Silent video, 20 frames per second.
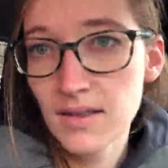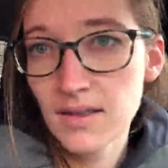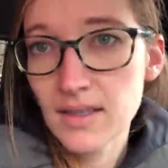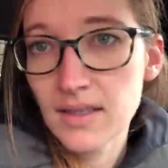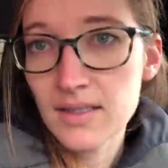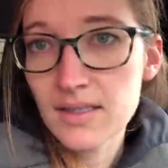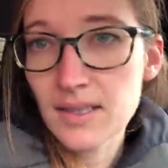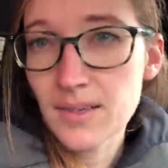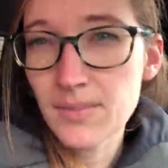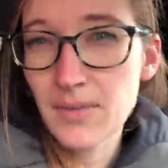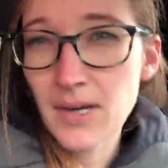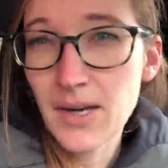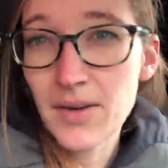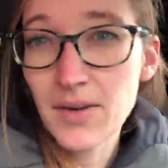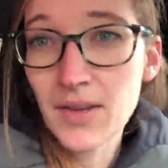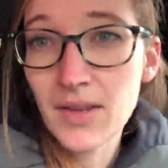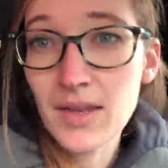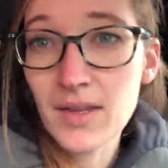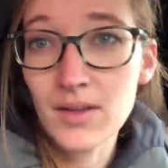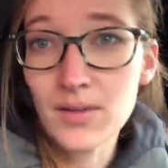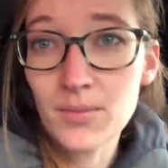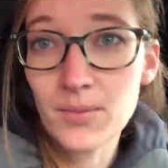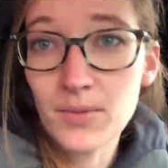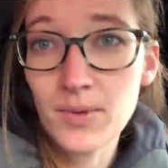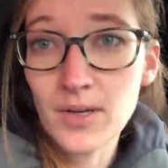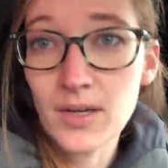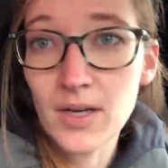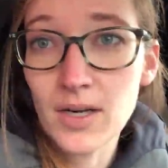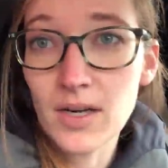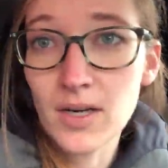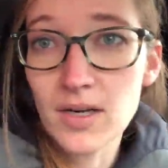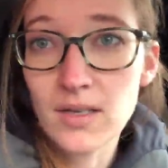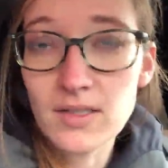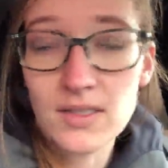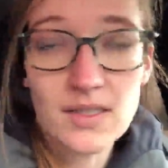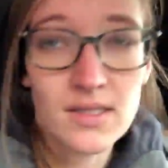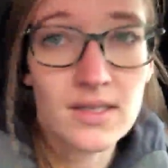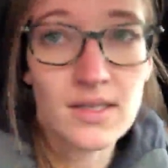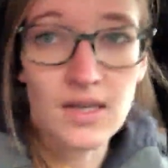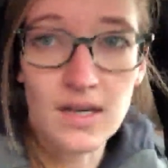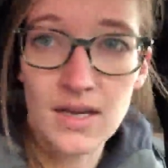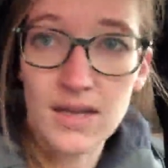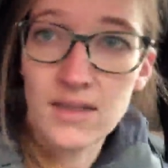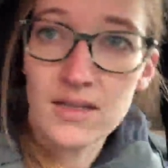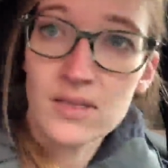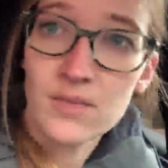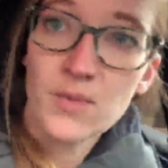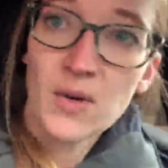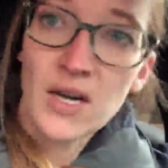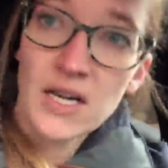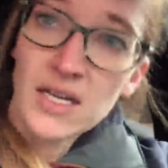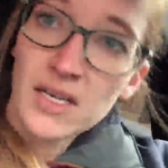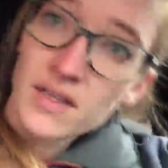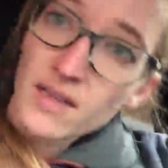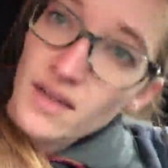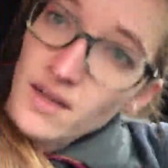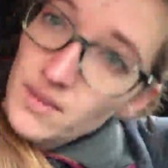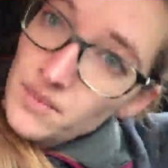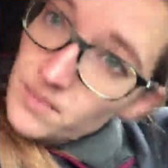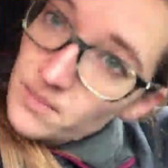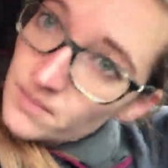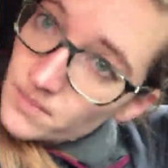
Except now I think we are stuck in this parking lot